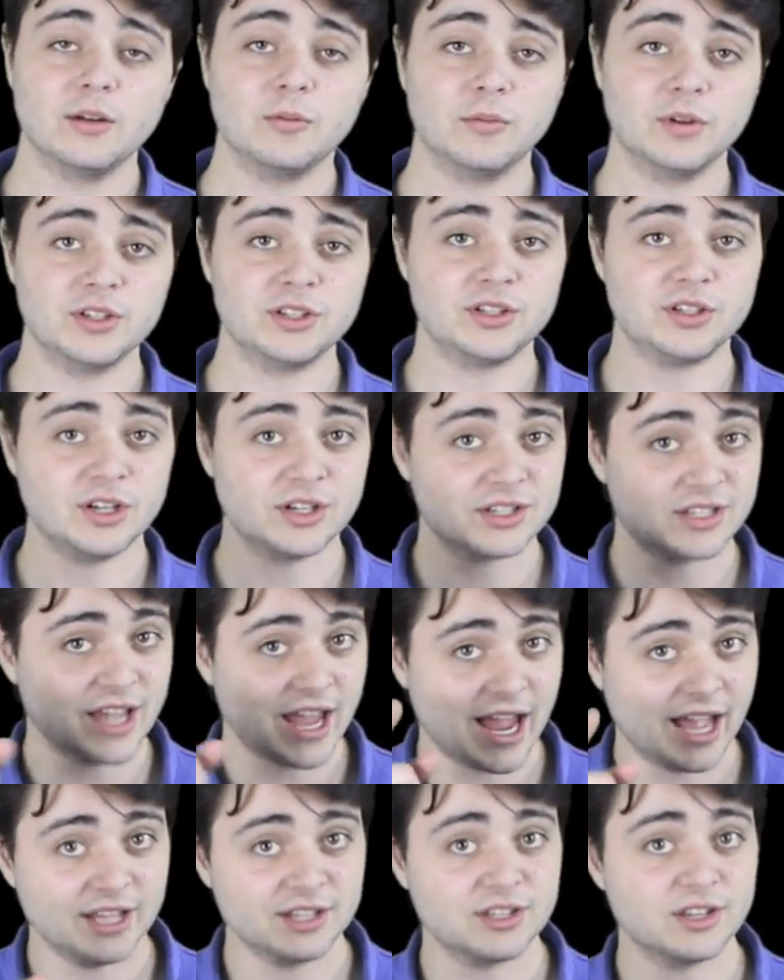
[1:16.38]
which just
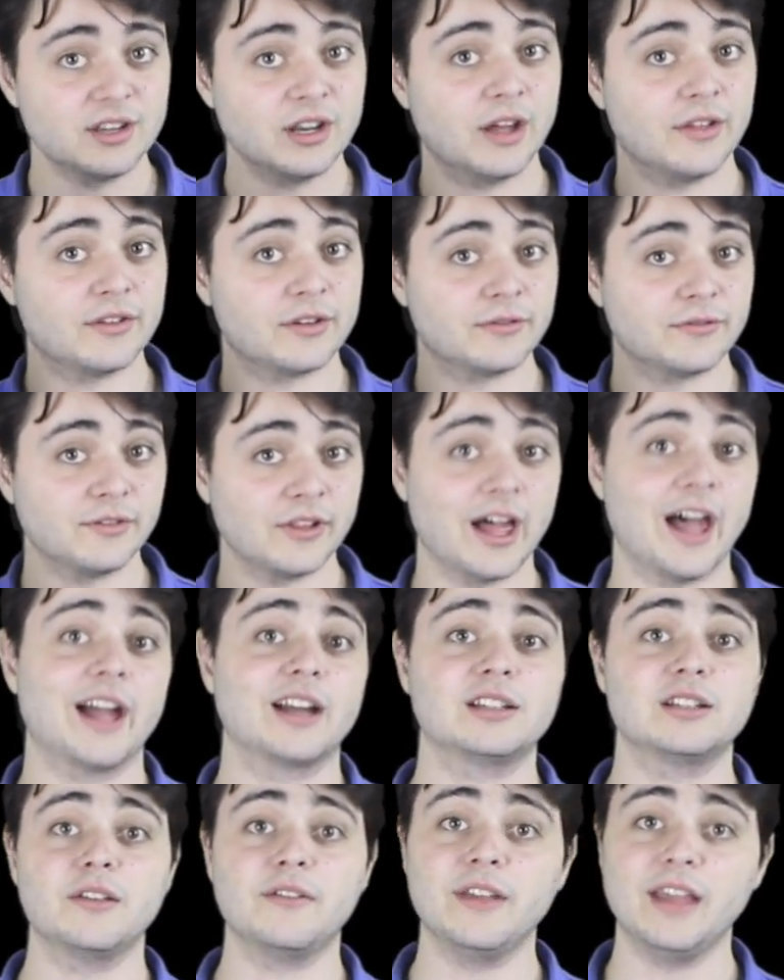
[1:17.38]
adds another
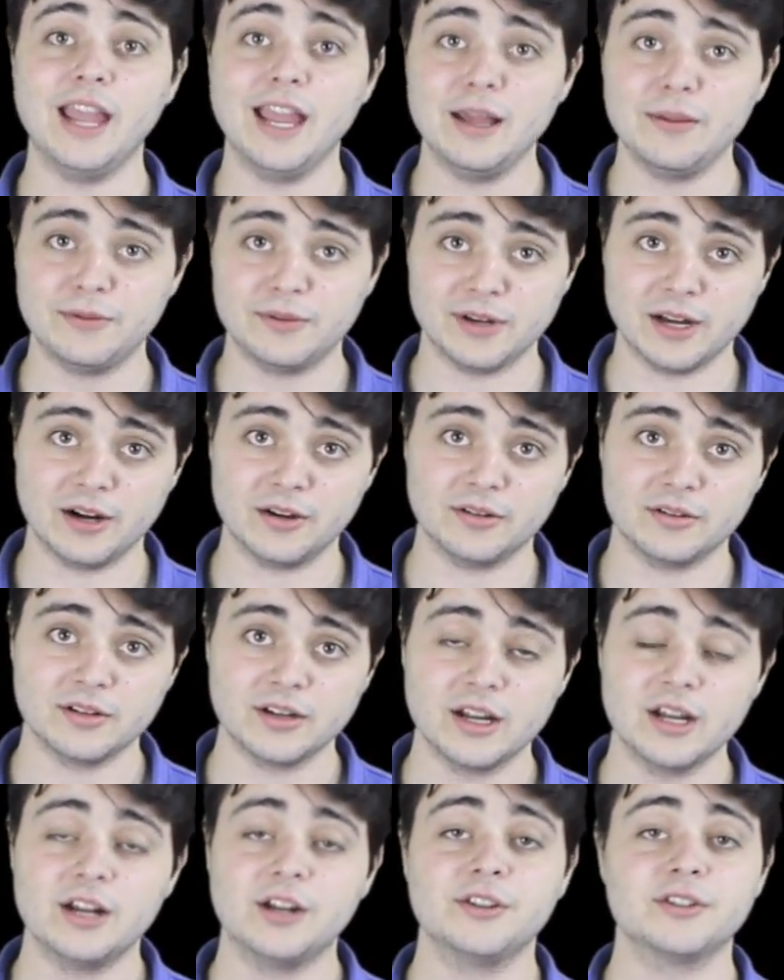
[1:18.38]
flag to the eighth
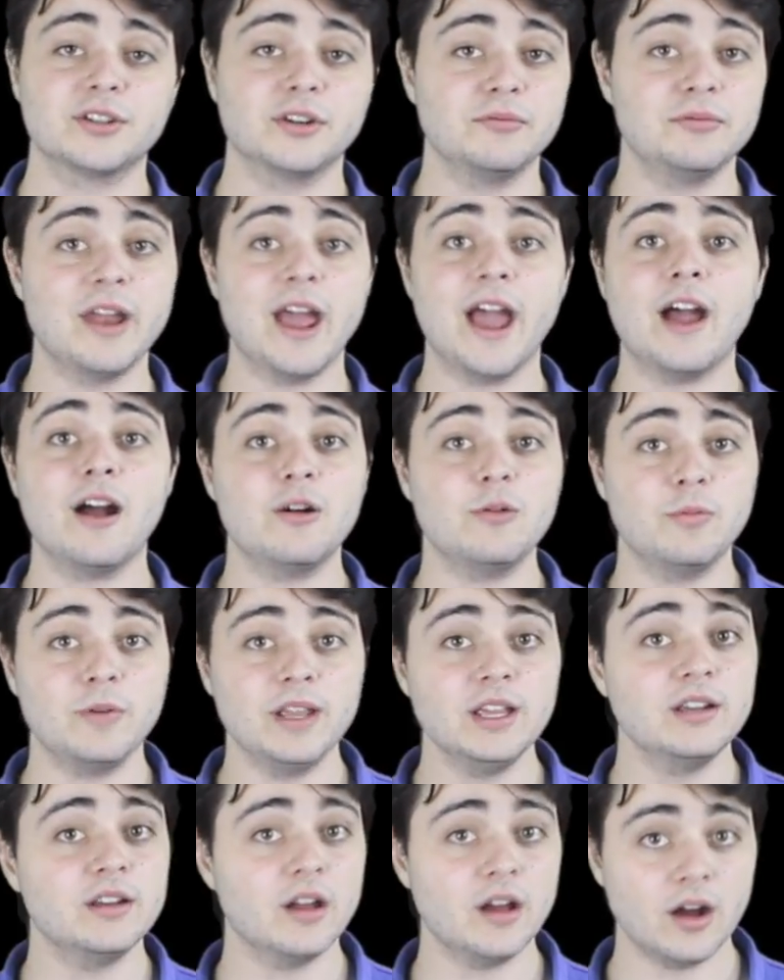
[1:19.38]
note. So now
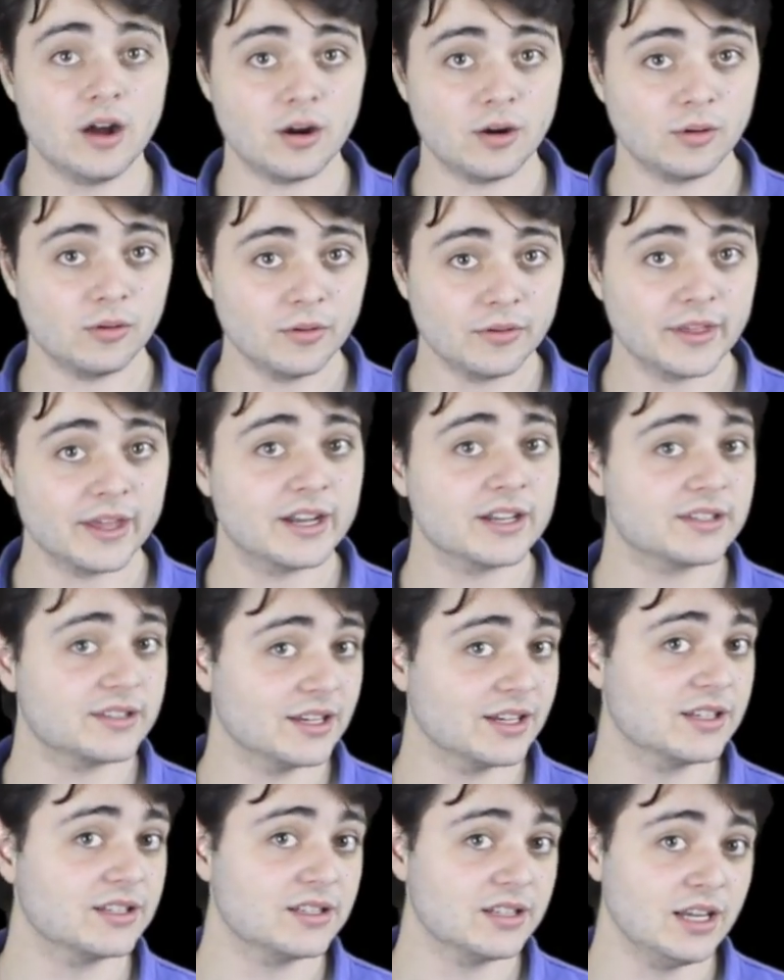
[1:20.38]
we know that a
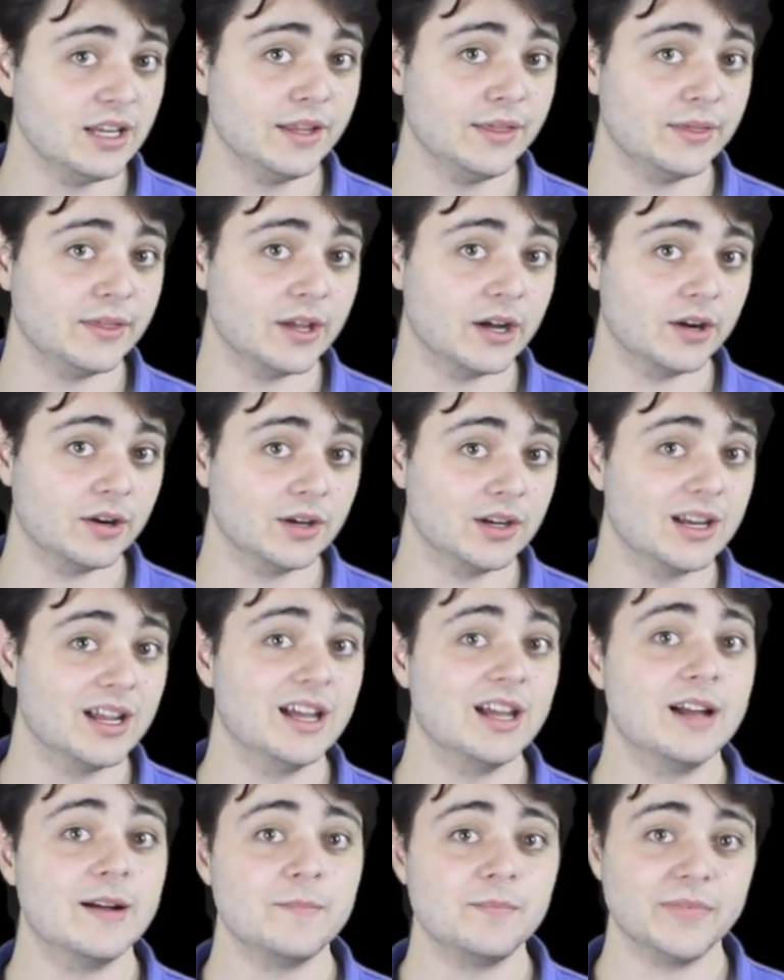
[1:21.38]
16th note
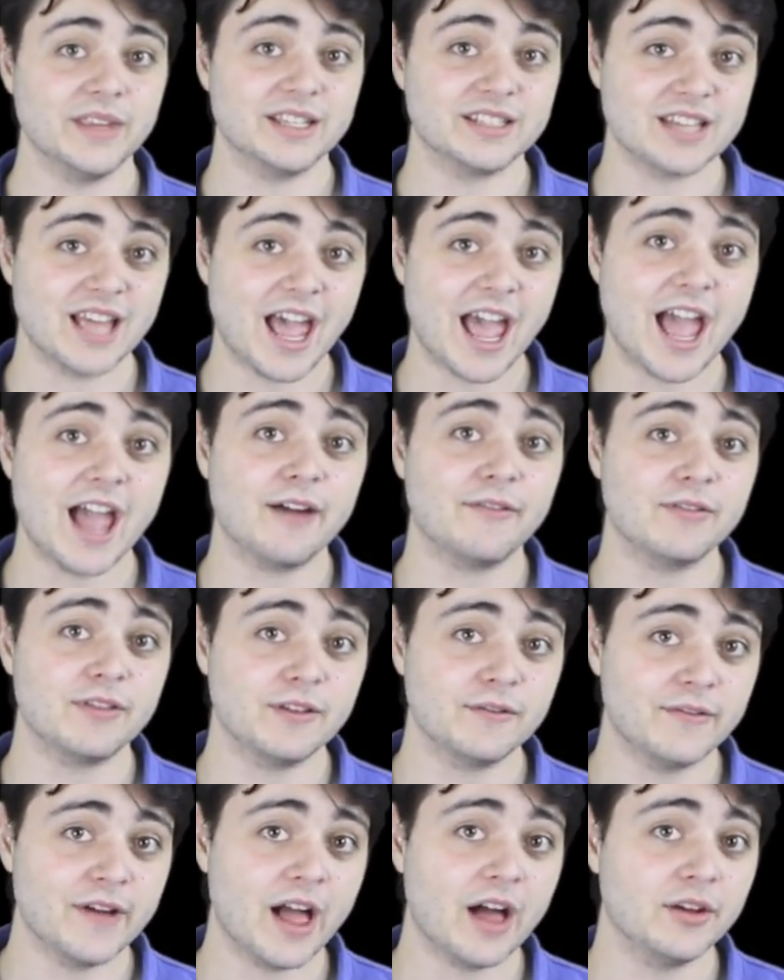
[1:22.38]
is half
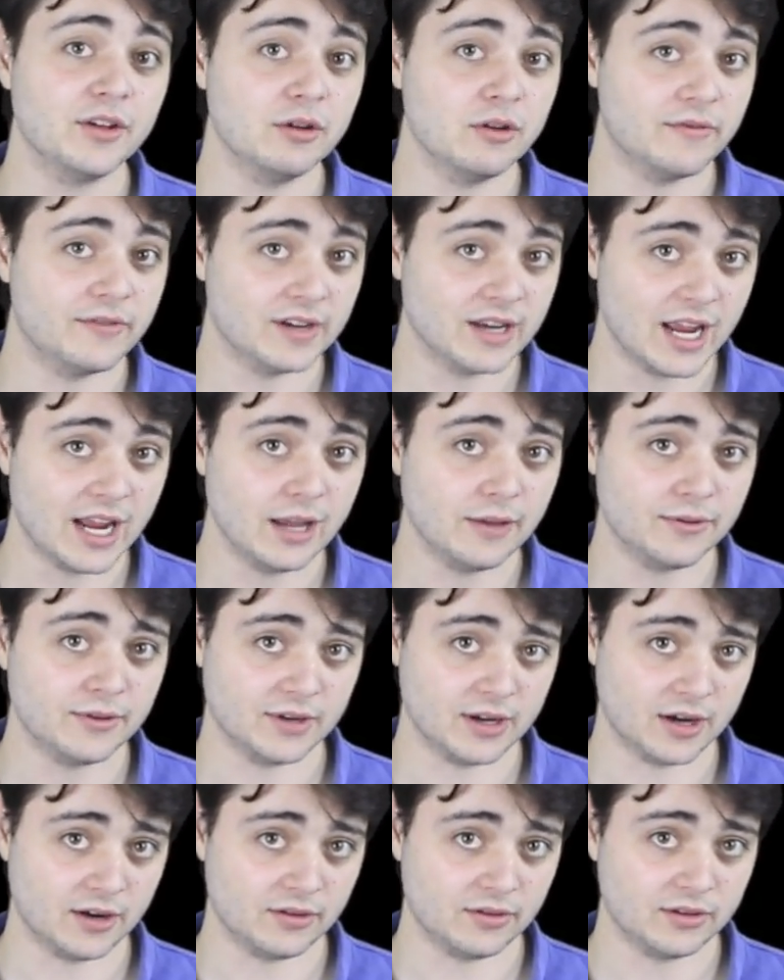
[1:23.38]
the value of an eighth
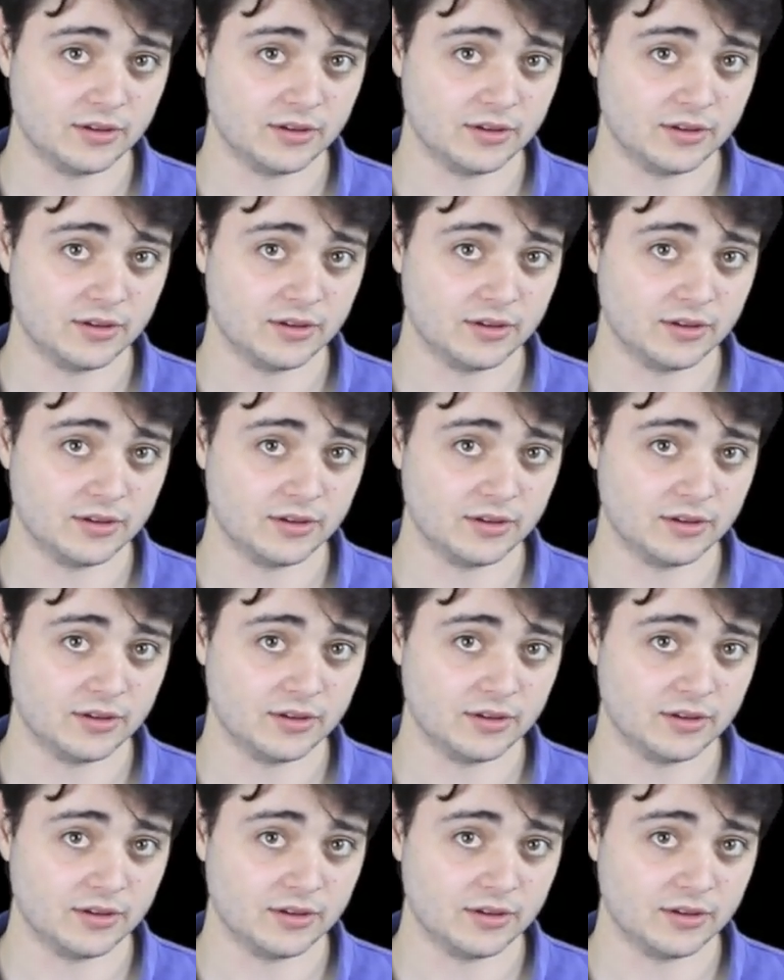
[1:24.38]
note.